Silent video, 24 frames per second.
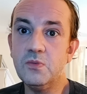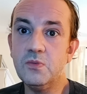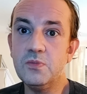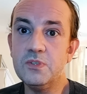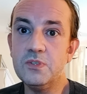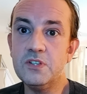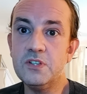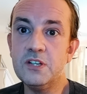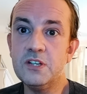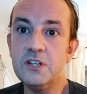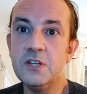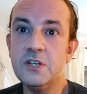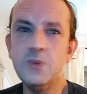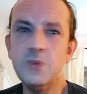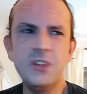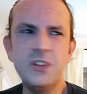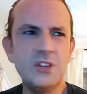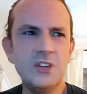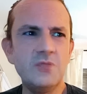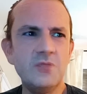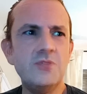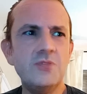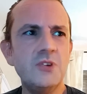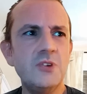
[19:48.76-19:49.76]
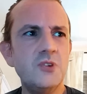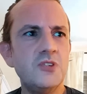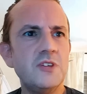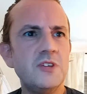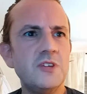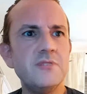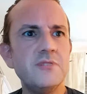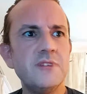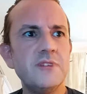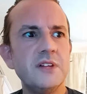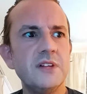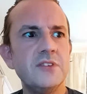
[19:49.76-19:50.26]
particularly with the confusion I
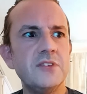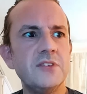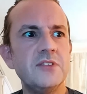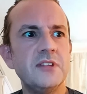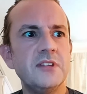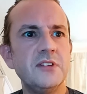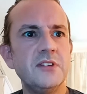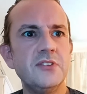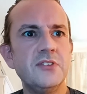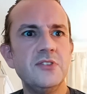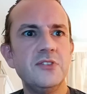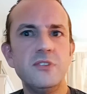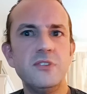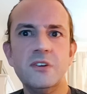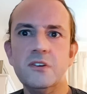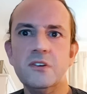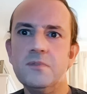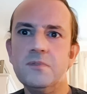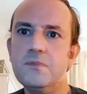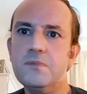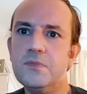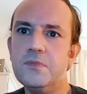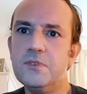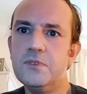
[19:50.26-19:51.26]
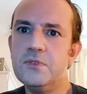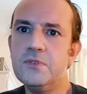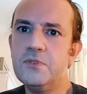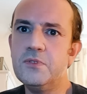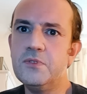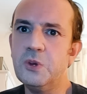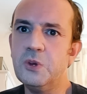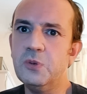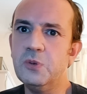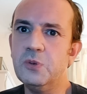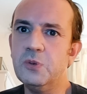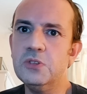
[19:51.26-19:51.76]
felt since the
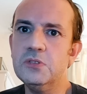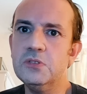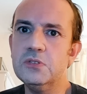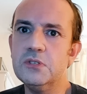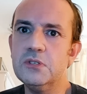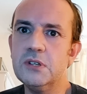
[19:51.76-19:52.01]
funeral.